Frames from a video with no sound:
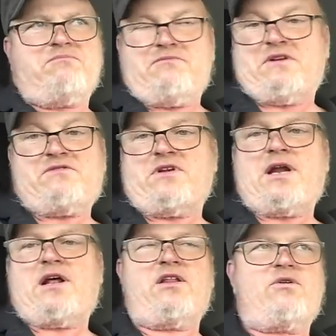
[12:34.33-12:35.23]
that's not
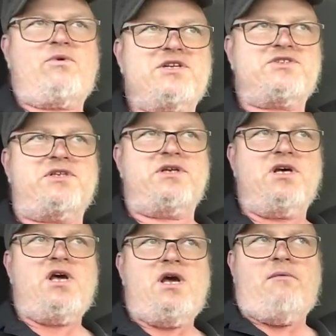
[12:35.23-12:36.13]
out of the question.
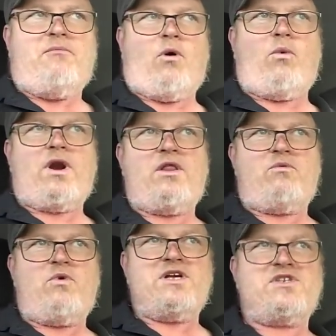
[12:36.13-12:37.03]
But one of the
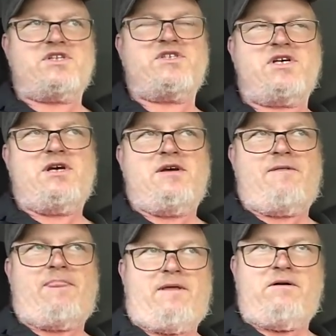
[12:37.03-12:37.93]
reasons,
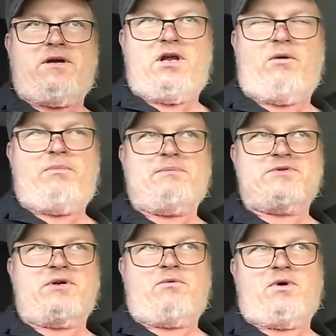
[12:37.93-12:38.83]
you know, people
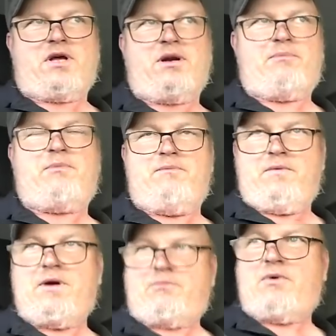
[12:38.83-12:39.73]
say, well, get a
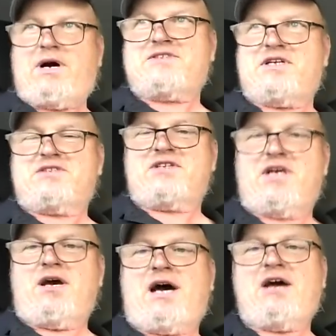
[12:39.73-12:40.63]
processing
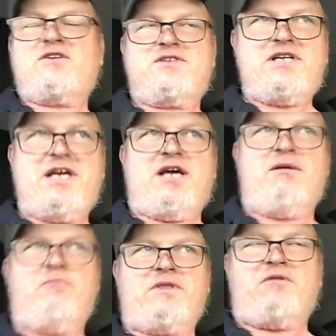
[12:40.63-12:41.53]
head. I
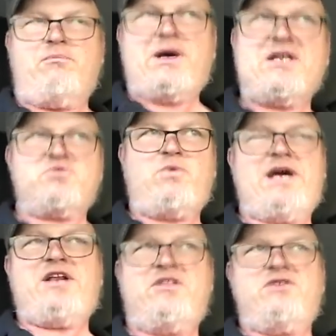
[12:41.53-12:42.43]
understand, but the best
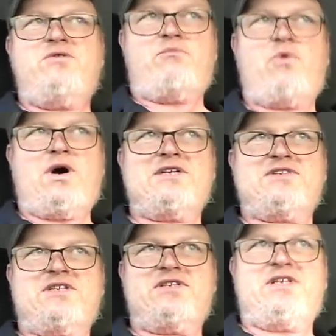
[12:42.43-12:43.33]
way to do the
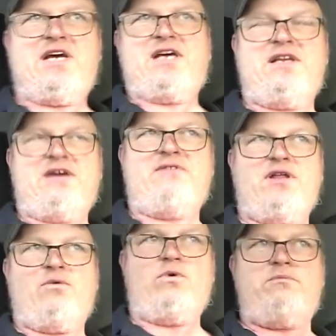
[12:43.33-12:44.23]
processing head and
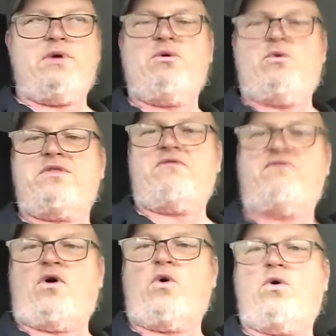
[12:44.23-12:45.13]
everything would be with a
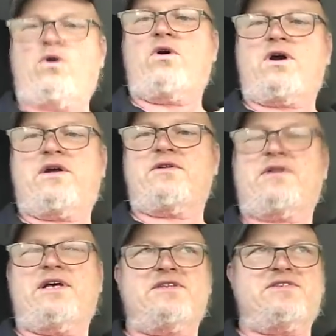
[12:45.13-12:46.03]
forward or cut the
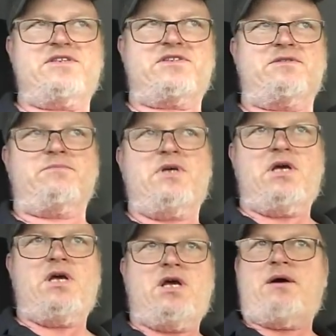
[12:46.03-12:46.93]
length system.
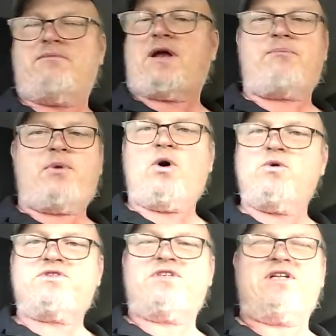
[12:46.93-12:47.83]
I'm not
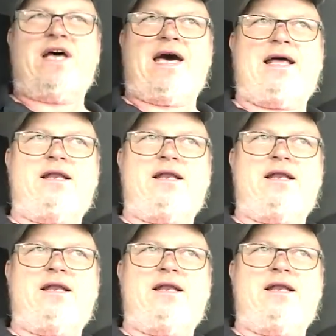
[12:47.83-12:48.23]
opposed to that,